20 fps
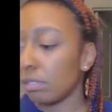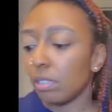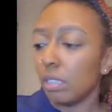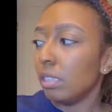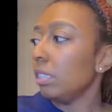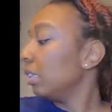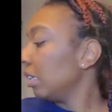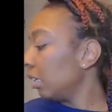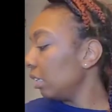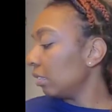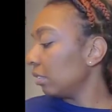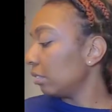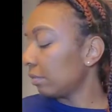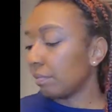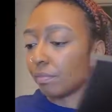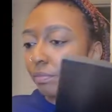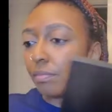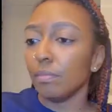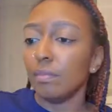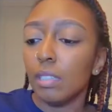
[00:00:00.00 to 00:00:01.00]
So we
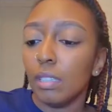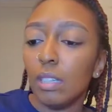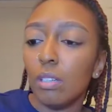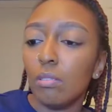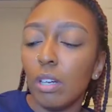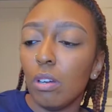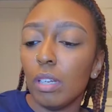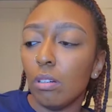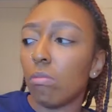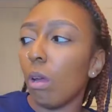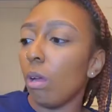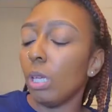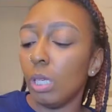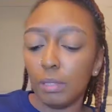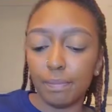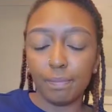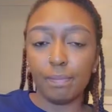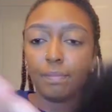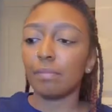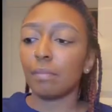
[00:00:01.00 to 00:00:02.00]
like, yeah, let's go get
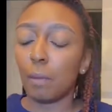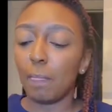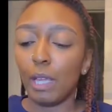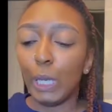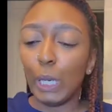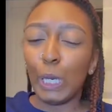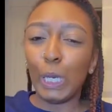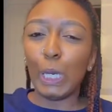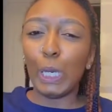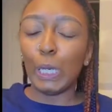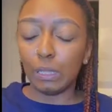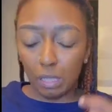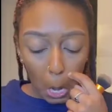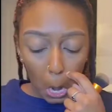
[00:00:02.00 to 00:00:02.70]
something to eat.